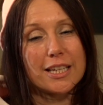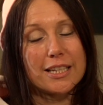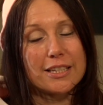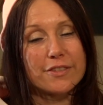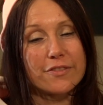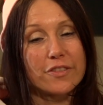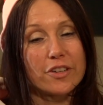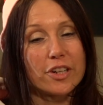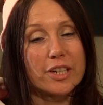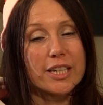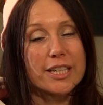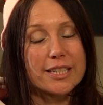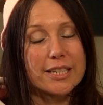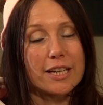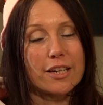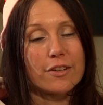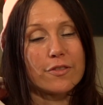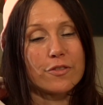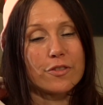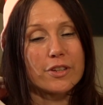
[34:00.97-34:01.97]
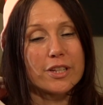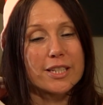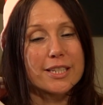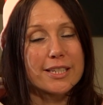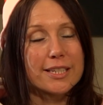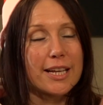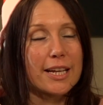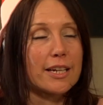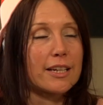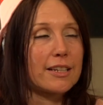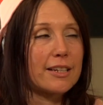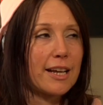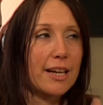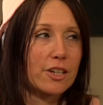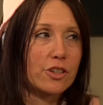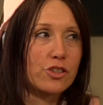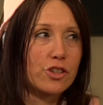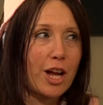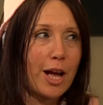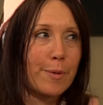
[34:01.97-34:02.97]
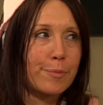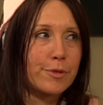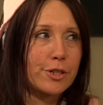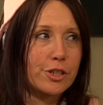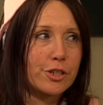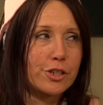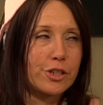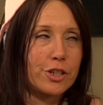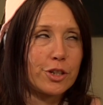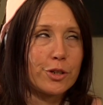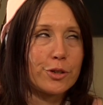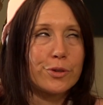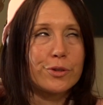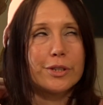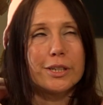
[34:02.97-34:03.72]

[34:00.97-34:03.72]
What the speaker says: very excited for this next chapter too.